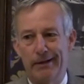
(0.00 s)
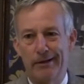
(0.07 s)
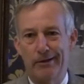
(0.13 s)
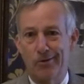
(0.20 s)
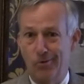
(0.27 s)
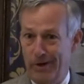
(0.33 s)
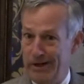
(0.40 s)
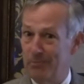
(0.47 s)

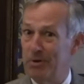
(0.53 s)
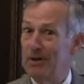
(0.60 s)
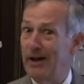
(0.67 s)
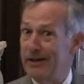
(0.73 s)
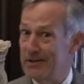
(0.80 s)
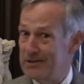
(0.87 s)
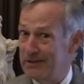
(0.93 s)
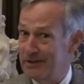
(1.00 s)
Quite a plot,
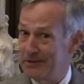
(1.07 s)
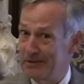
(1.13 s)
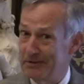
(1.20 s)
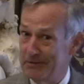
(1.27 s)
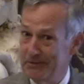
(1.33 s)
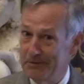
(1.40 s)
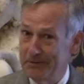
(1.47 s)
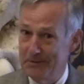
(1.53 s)
isn't it?
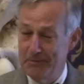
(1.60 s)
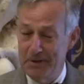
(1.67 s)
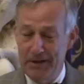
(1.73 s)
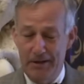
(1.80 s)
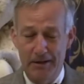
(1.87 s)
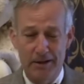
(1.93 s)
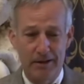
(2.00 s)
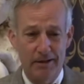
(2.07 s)

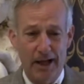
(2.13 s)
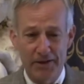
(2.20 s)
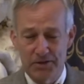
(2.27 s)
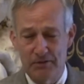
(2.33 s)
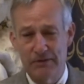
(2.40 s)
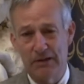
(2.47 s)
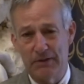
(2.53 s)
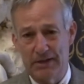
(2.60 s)
Lots
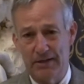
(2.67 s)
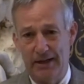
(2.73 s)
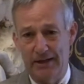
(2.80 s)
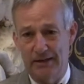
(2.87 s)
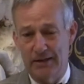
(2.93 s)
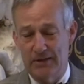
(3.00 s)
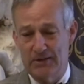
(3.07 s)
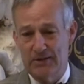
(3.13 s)
of give and take
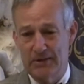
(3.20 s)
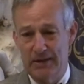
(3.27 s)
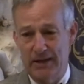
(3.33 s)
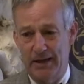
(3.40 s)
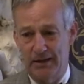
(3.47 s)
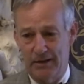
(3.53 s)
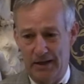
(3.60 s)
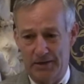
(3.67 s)
in this,
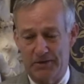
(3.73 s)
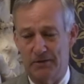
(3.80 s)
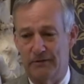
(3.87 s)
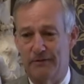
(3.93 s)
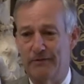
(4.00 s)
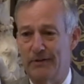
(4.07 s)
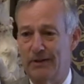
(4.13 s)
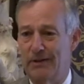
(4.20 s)
and lots
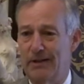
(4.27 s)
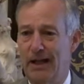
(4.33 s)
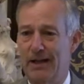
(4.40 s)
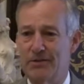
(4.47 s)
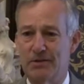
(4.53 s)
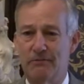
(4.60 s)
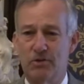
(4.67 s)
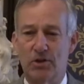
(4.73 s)
of
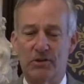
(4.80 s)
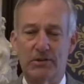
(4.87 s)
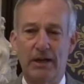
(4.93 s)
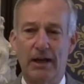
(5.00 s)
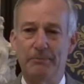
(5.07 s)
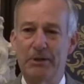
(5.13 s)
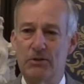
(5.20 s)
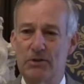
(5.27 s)
just
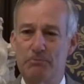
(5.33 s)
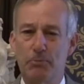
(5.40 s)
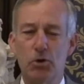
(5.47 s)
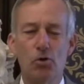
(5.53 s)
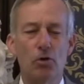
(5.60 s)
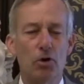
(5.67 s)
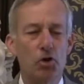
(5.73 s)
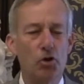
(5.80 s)

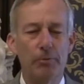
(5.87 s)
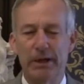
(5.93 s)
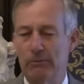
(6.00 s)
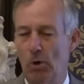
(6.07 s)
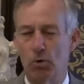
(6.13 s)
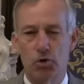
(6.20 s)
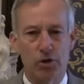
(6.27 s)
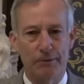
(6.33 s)
pure human
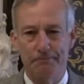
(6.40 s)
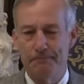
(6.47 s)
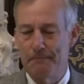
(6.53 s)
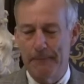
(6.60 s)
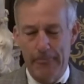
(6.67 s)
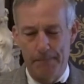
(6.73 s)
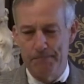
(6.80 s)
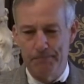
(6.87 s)
emotion
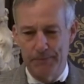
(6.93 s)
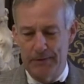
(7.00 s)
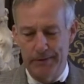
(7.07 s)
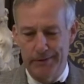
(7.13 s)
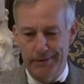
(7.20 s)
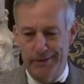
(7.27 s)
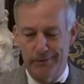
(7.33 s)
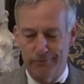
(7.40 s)

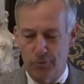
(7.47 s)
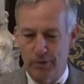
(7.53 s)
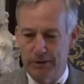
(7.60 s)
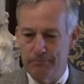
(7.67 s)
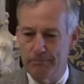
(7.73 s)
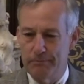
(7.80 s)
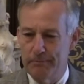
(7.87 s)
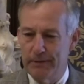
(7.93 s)
in a very
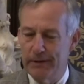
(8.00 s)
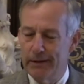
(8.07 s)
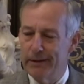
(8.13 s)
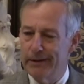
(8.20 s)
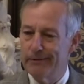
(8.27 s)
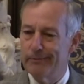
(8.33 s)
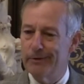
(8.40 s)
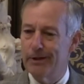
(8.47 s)

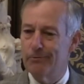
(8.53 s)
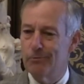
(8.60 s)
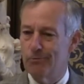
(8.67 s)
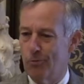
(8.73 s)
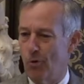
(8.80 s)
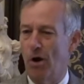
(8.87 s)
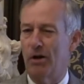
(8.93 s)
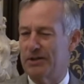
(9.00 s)

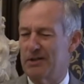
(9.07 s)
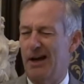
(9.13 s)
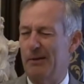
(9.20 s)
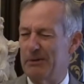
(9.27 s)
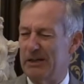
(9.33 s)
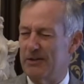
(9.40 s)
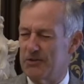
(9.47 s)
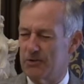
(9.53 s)
raw time
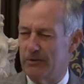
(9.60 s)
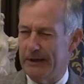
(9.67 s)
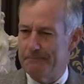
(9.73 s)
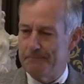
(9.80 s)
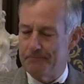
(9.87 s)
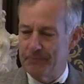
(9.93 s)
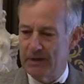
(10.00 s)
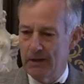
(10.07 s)
in history.
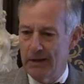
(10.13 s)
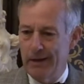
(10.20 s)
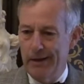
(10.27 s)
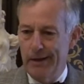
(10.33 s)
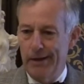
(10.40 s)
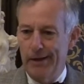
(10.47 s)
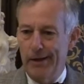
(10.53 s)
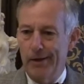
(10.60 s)

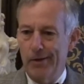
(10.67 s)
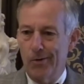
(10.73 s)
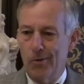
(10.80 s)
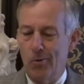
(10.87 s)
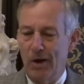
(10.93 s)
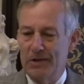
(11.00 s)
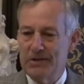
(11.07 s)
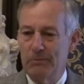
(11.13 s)

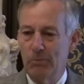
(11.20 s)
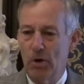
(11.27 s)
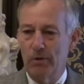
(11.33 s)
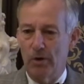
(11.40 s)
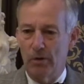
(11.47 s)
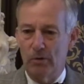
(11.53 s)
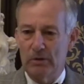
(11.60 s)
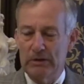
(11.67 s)

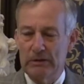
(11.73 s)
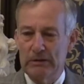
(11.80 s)
Quasimodo